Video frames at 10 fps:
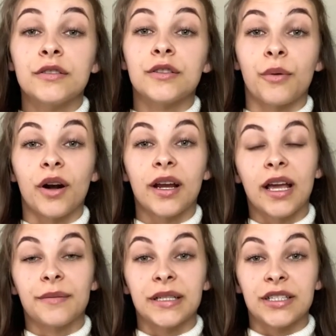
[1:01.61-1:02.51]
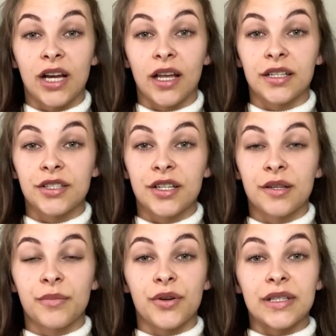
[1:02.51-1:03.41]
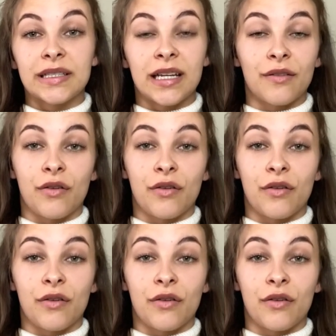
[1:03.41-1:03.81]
The work can be challenging, but it's never